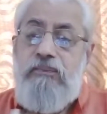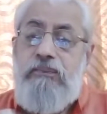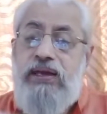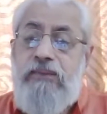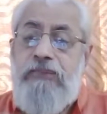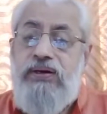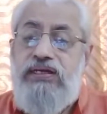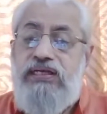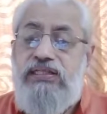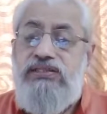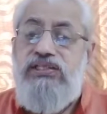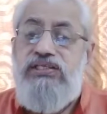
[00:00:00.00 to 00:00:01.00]
Paper
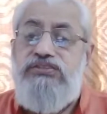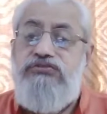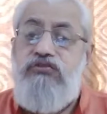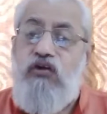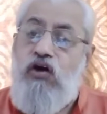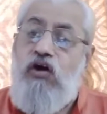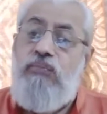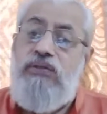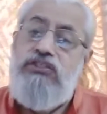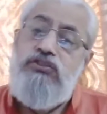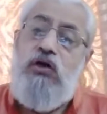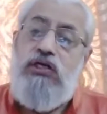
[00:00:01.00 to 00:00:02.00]
in this form
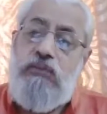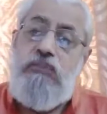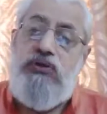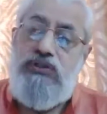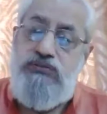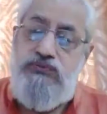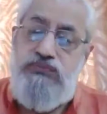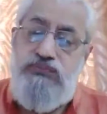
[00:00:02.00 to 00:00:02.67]
is called a book.